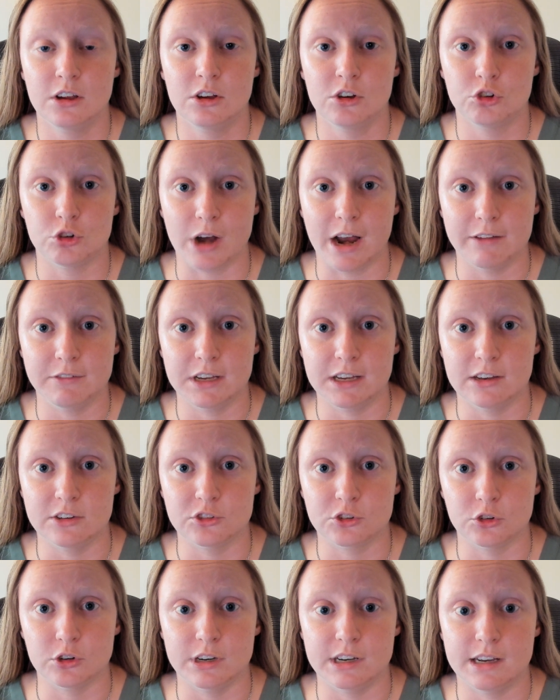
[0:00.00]
driving
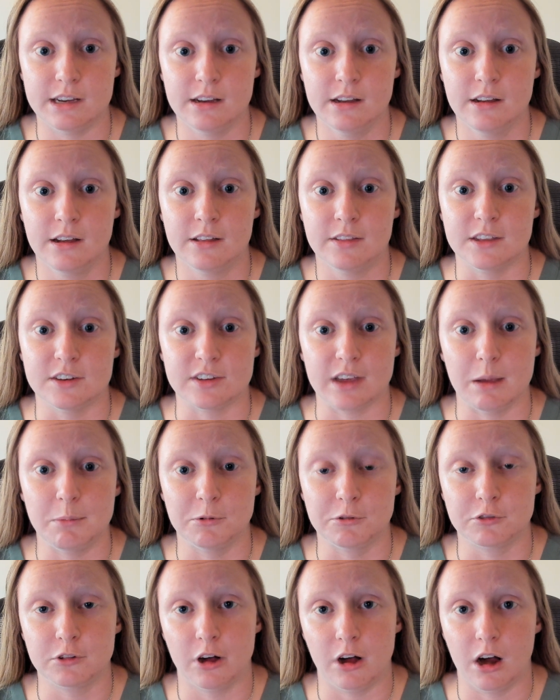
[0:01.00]
history, the type
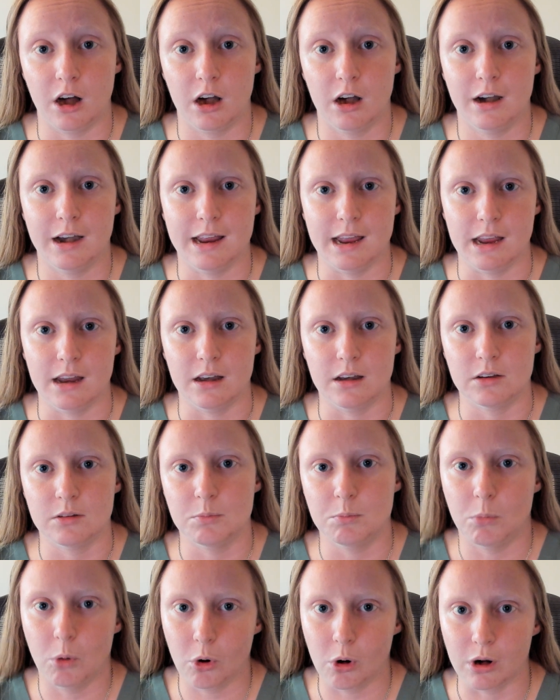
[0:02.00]
of car, and
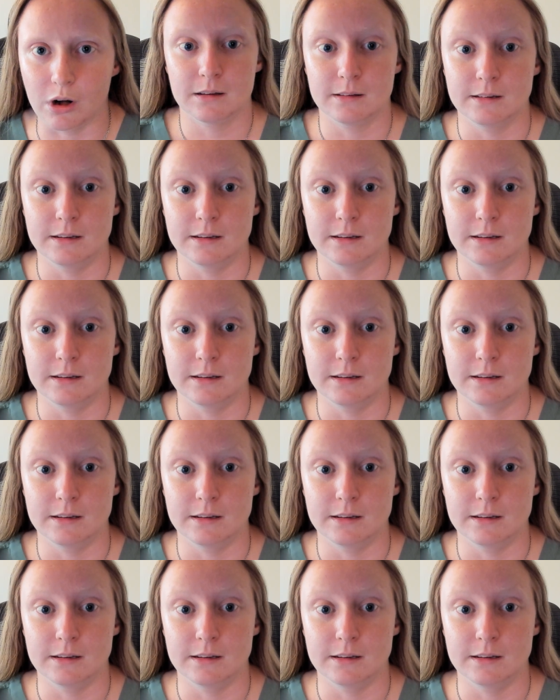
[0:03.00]
more.